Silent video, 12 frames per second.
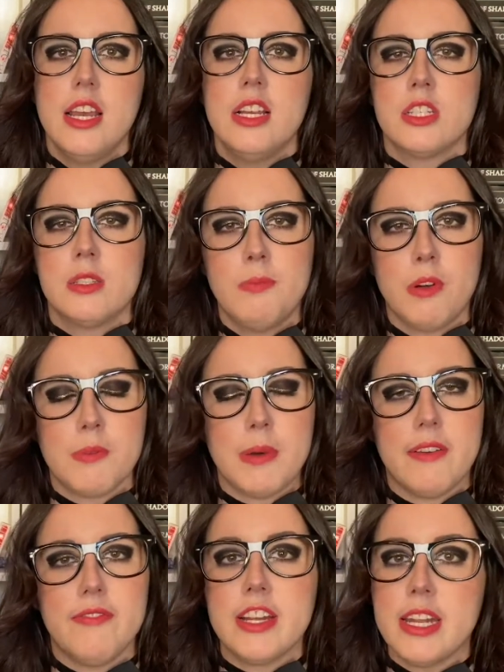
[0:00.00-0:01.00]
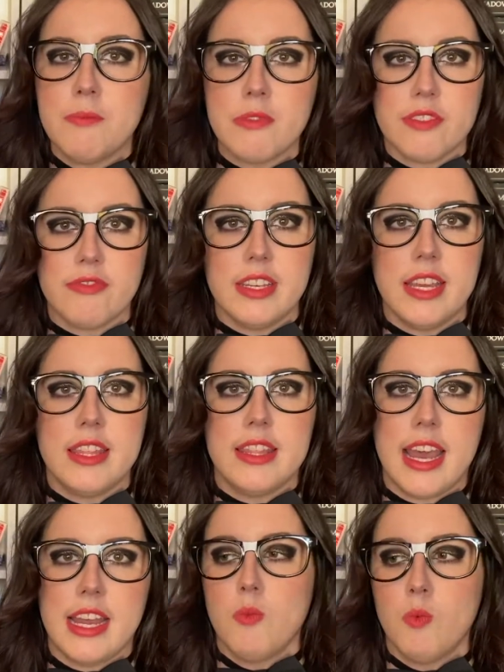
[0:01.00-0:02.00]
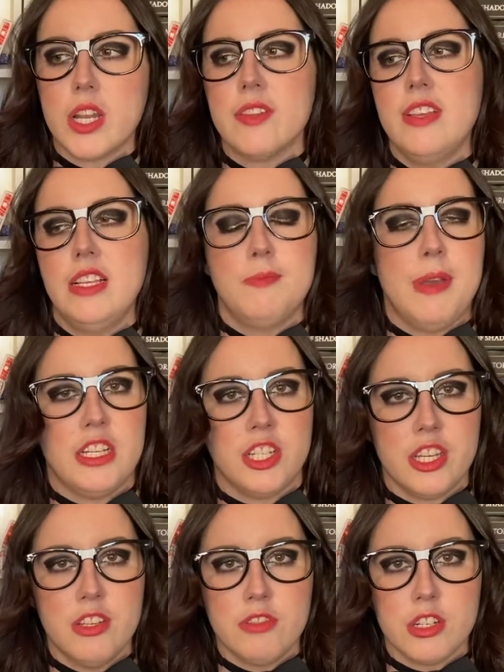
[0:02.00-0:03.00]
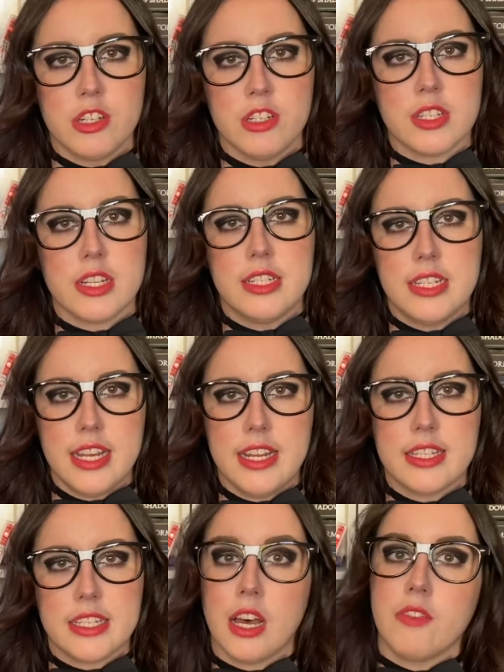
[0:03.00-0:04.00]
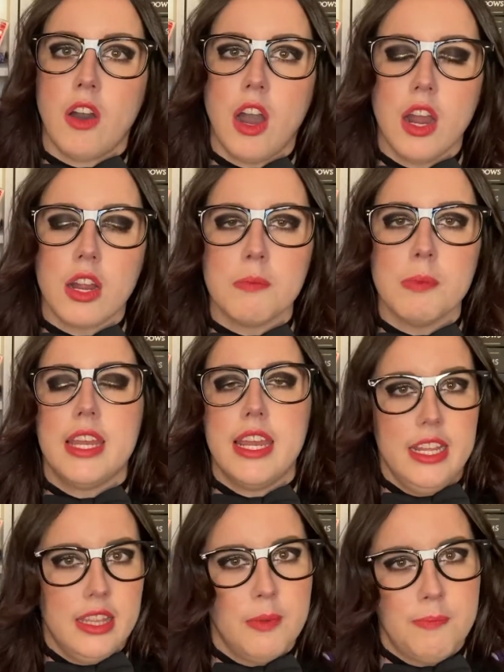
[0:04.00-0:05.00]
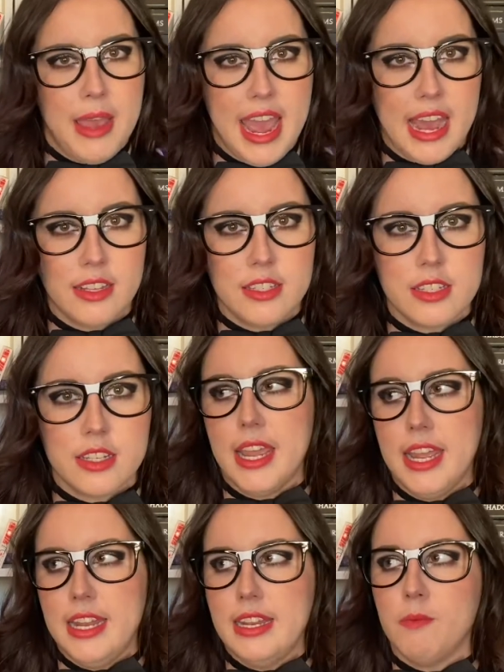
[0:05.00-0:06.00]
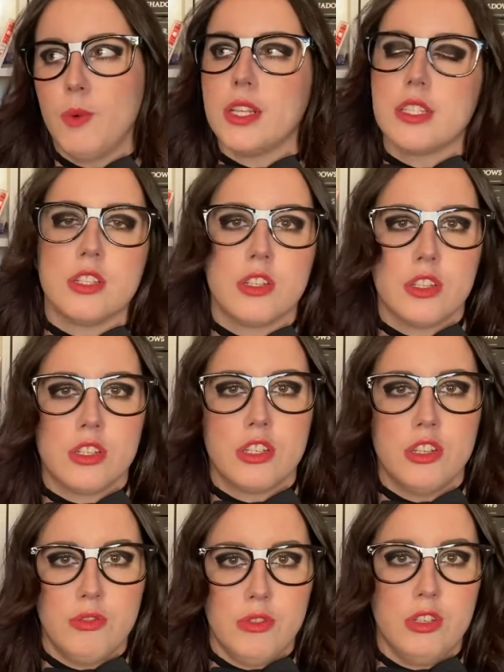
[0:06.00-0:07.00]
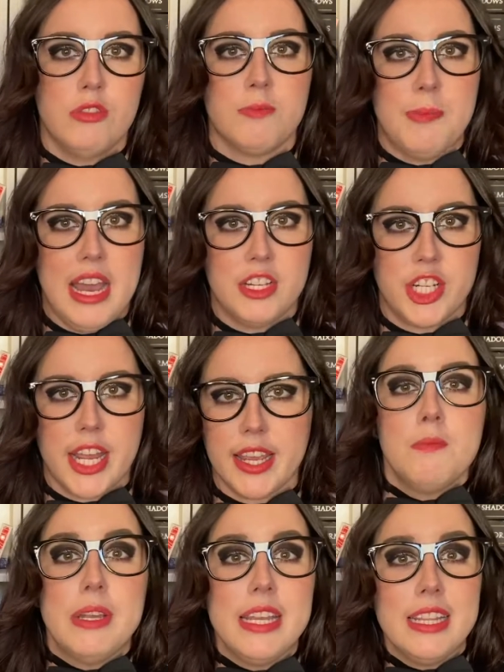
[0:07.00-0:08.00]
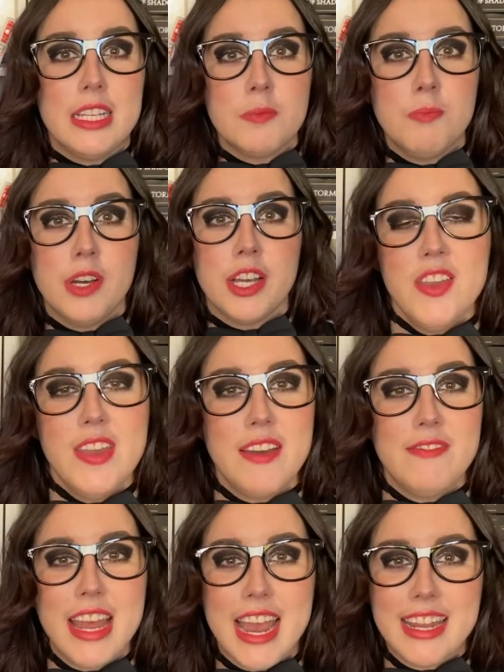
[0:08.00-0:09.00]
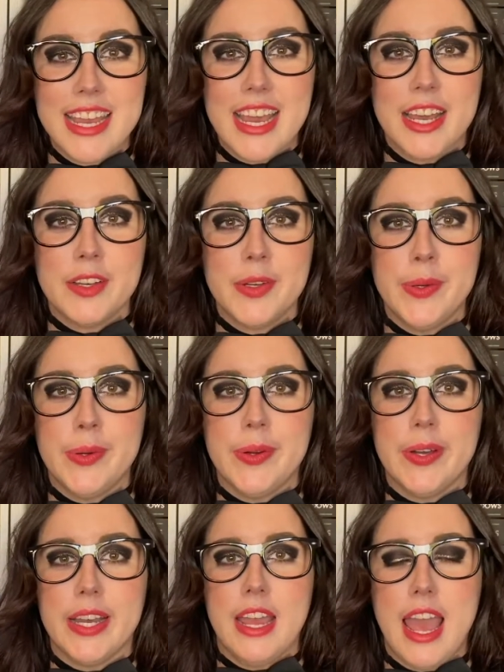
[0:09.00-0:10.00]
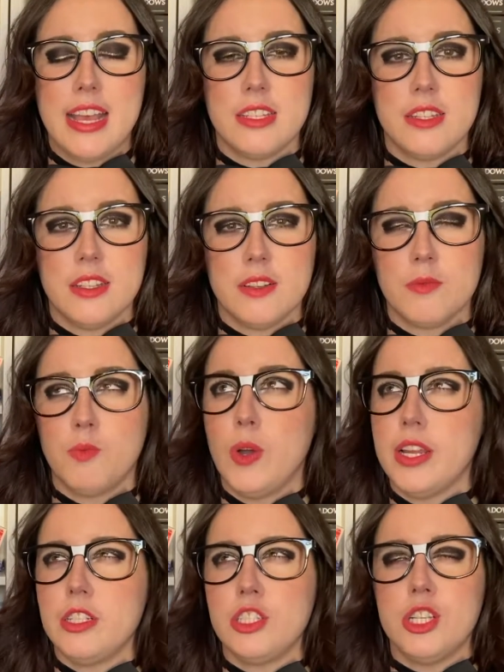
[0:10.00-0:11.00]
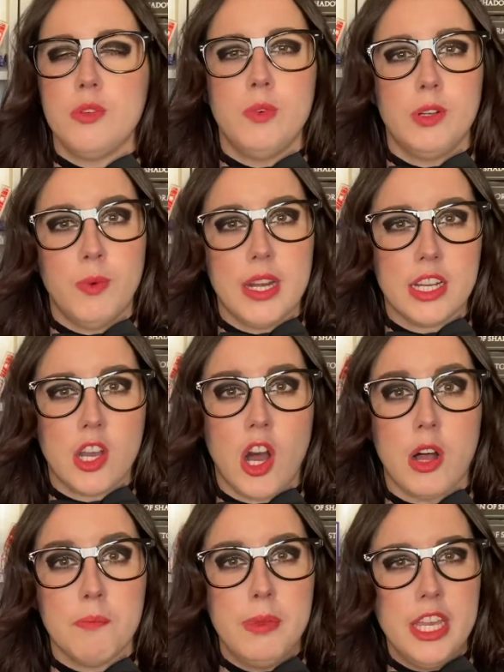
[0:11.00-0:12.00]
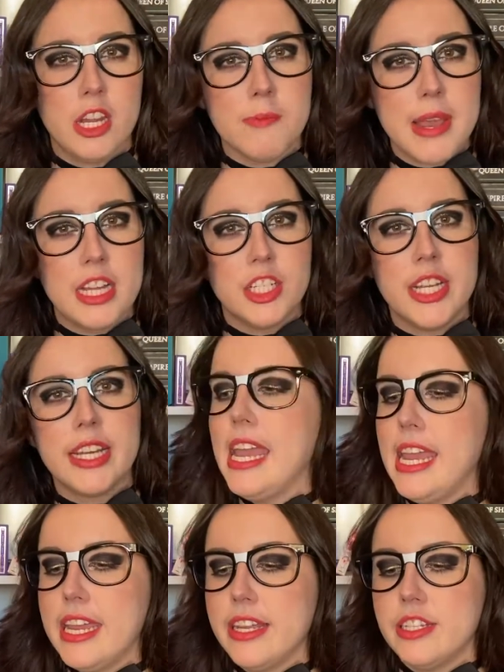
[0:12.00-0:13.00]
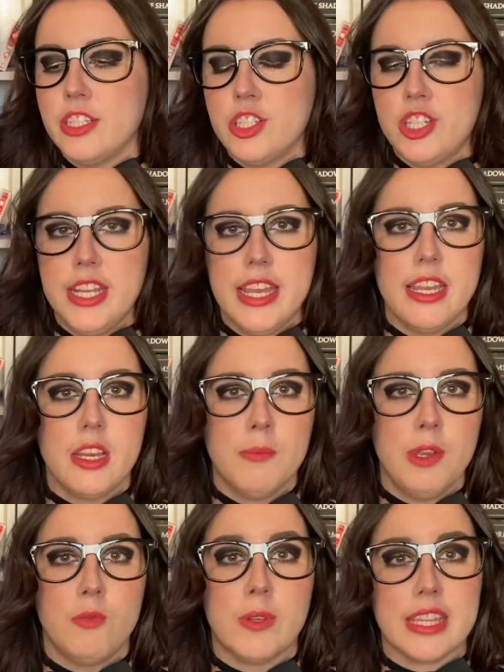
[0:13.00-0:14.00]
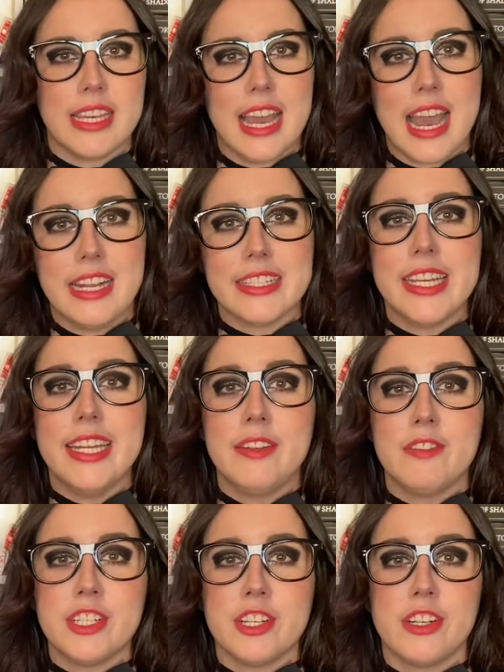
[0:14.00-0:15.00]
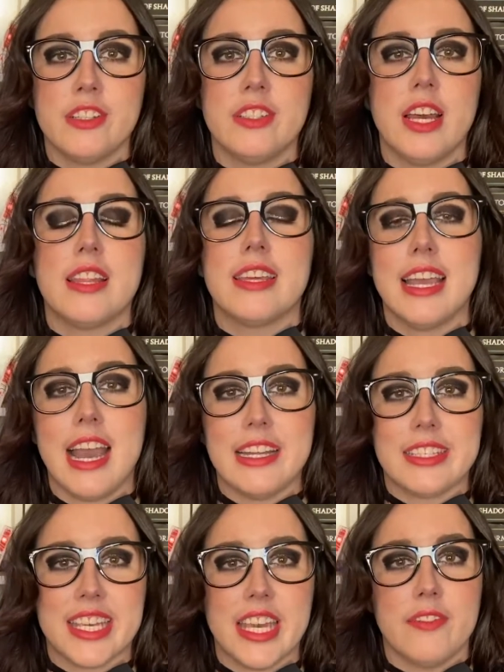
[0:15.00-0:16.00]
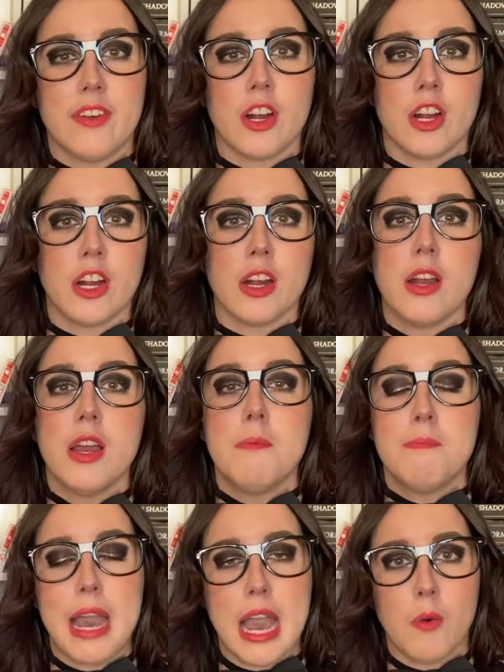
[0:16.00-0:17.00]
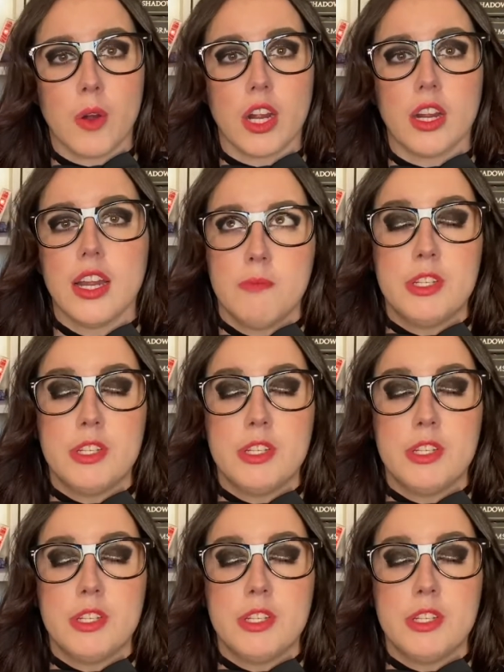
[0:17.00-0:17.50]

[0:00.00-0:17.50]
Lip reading: spoke about very briefly that one of these magic users did self-harm in the past and it wasn't to use magic. But in this book, you have Nadia, who has what she would want to call pure magic, and she can commune with the gods, and in return, the gods give her power.